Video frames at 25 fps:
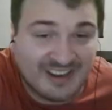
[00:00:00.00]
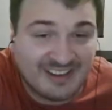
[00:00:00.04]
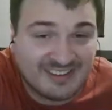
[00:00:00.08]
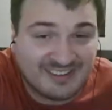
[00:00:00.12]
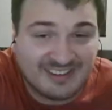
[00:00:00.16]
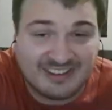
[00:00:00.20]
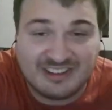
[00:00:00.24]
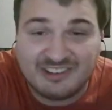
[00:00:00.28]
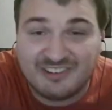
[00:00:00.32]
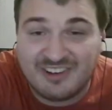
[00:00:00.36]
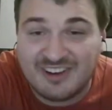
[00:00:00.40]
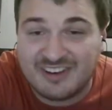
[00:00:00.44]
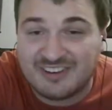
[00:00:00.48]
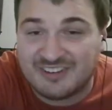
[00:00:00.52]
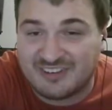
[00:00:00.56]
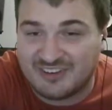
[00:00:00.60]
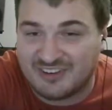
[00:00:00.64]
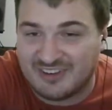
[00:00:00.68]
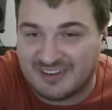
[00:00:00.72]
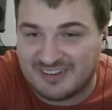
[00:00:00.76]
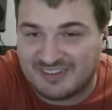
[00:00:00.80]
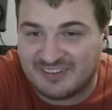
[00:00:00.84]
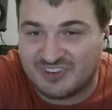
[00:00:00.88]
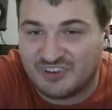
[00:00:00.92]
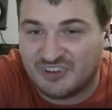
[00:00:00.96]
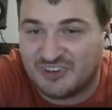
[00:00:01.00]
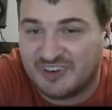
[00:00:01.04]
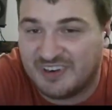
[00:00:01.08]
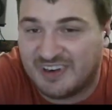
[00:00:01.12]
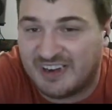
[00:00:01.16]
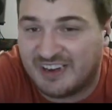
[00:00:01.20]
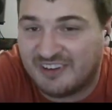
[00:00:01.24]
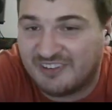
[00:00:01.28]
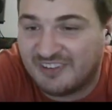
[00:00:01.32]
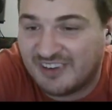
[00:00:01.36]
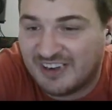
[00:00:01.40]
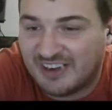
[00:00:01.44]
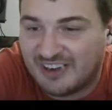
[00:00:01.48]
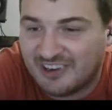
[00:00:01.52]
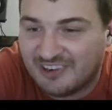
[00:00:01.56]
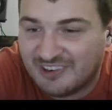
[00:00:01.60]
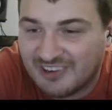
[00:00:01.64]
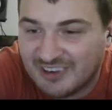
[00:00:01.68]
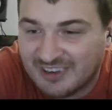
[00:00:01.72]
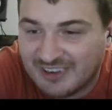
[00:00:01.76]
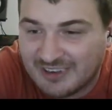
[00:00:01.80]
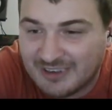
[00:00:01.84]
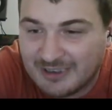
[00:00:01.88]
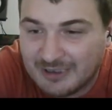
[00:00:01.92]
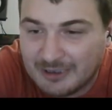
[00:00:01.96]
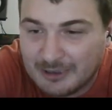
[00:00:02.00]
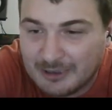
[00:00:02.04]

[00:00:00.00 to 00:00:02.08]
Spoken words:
my situation is on that now.